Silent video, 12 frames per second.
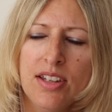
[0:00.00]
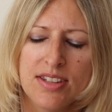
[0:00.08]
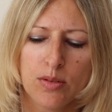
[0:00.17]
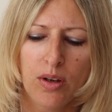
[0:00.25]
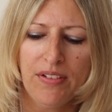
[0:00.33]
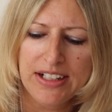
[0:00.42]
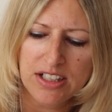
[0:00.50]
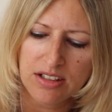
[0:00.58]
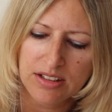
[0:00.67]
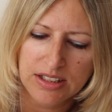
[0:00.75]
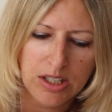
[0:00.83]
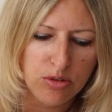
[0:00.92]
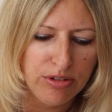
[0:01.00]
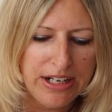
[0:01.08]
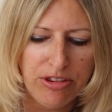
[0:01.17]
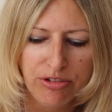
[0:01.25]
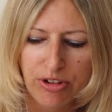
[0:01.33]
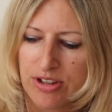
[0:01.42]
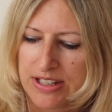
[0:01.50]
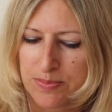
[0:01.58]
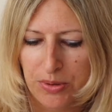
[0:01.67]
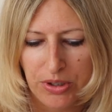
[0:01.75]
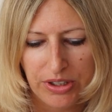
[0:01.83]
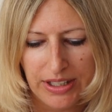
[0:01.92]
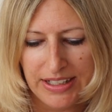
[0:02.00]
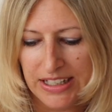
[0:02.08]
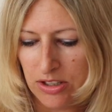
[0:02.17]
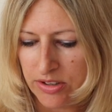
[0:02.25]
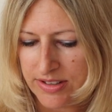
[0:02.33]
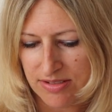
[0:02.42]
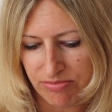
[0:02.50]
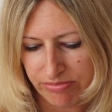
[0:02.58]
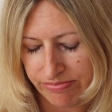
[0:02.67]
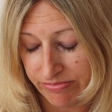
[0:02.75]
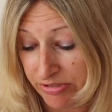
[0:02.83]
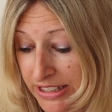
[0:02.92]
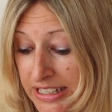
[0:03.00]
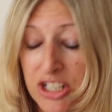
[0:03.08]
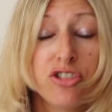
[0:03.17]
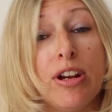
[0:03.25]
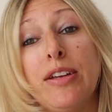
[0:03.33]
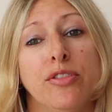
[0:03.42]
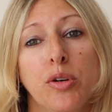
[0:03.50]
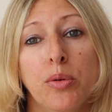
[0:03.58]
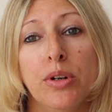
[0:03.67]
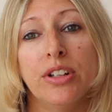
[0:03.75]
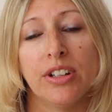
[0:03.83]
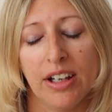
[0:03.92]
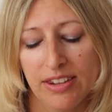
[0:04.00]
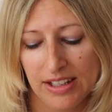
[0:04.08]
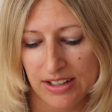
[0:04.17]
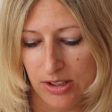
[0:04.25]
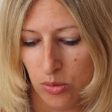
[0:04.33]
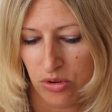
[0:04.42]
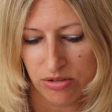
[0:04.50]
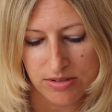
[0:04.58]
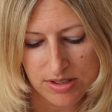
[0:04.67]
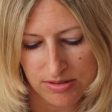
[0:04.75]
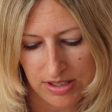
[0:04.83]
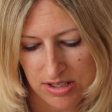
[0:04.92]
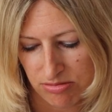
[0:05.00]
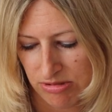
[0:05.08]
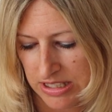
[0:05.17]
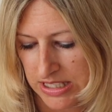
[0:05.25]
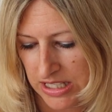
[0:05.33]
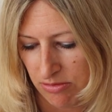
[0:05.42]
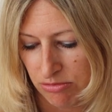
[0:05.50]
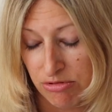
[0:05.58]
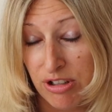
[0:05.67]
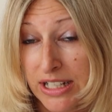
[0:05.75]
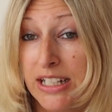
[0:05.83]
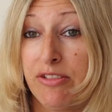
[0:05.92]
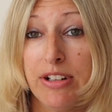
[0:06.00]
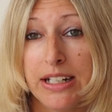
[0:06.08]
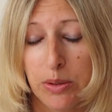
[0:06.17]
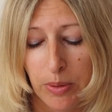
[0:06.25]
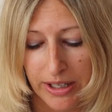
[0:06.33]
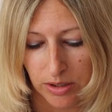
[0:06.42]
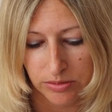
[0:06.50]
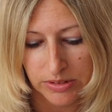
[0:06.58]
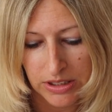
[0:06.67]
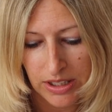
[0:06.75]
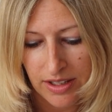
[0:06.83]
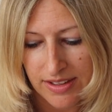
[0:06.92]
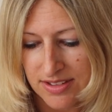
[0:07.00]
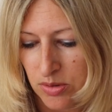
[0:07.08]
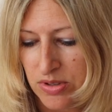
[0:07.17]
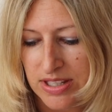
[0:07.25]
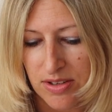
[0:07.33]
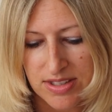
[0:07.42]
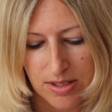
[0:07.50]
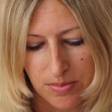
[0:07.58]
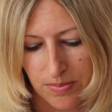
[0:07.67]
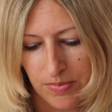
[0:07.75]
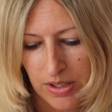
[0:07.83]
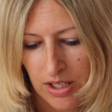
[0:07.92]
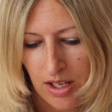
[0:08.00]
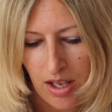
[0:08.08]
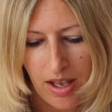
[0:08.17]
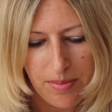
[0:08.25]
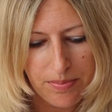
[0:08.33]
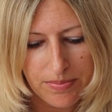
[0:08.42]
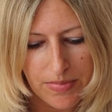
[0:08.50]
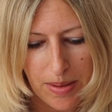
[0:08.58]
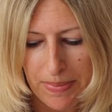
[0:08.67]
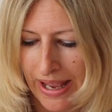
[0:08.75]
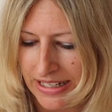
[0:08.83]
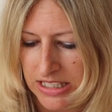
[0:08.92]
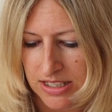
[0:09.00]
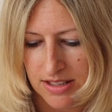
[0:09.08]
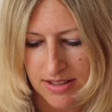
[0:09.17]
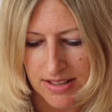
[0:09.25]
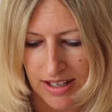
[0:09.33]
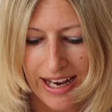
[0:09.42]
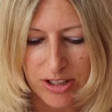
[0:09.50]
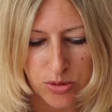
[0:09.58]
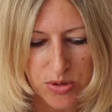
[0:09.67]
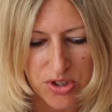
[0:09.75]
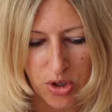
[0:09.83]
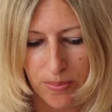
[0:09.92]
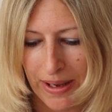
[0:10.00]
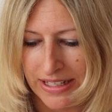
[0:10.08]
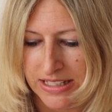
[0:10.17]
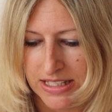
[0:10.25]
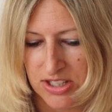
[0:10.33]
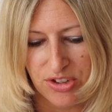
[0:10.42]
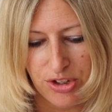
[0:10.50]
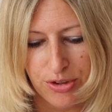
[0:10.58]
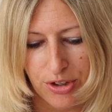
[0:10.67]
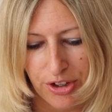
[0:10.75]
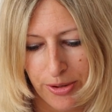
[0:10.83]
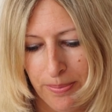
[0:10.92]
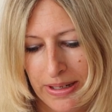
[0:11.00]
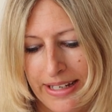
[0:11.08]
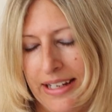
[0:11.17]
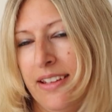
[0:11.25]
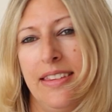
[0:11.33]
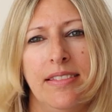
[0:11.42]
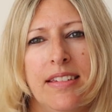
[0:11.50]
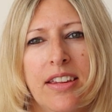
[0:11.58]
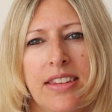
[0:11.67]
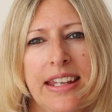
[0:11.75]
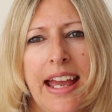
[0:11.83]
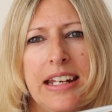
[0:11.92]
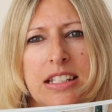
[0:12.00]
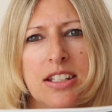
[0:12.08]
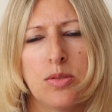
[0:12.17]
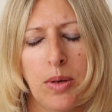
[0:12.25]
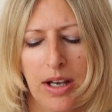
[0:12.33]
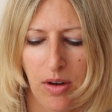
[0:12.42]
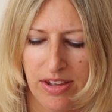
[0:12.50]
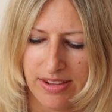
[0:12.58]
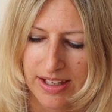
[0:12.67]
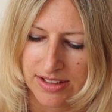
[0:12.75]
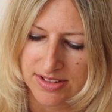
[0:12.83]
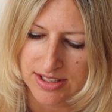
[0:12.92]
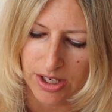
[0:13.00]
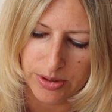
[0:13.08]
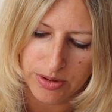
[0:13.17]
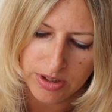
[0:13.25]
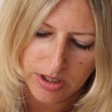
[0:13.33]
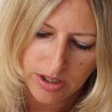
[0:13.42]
So I've had a little read through this book, and it looks really straightforward. I think the author has written it really, really well. There's also some patterns, like actual sock patterns, you can complete at the end as well, I think. So